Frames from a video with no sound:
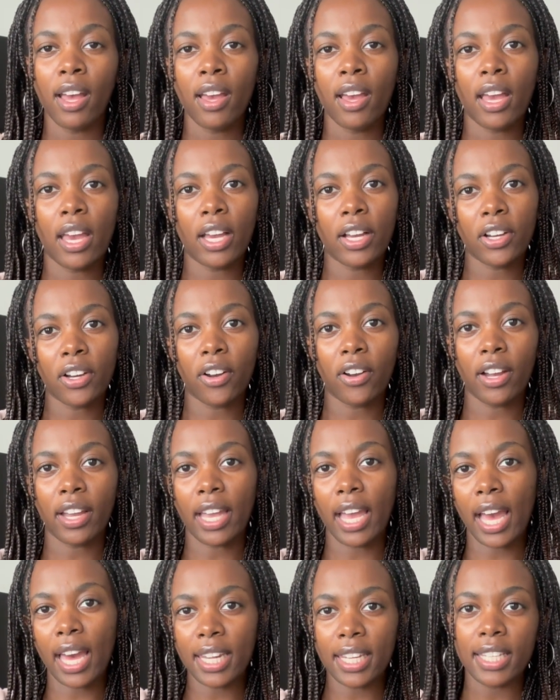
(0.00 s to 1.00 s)
incurring
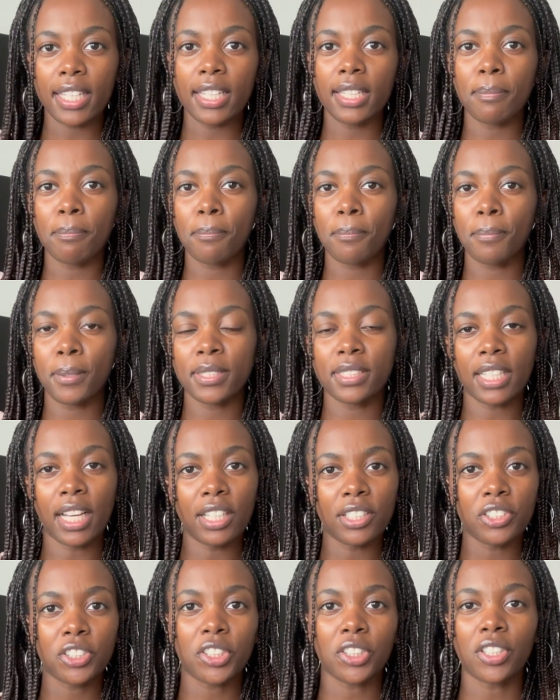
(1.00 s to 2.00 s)
any
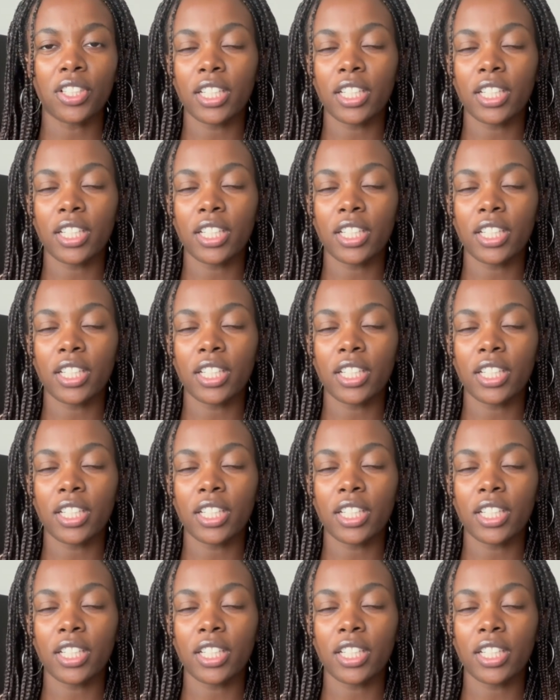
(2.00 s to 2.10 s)
potential